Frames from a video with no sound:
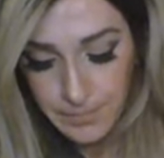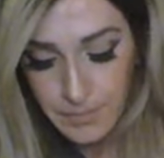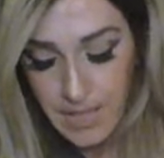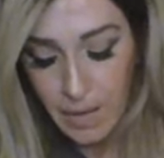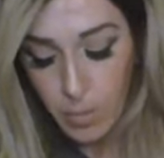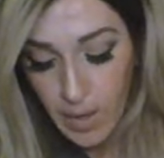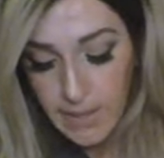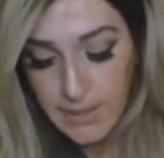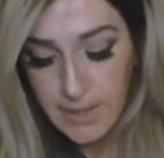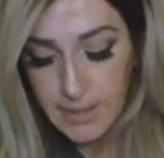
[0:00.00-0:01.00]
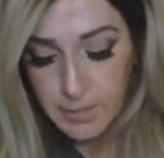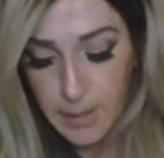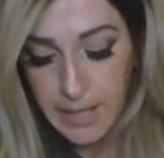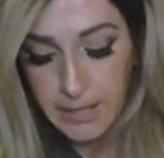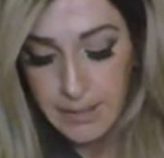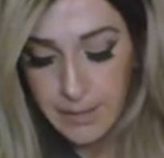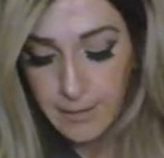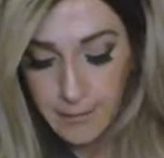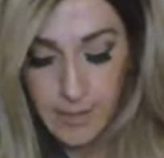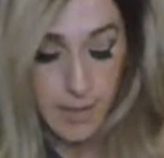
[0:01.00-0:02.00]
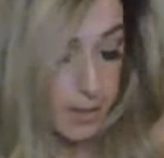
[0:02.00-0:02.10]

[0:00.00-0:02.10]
I want to say Spike TV.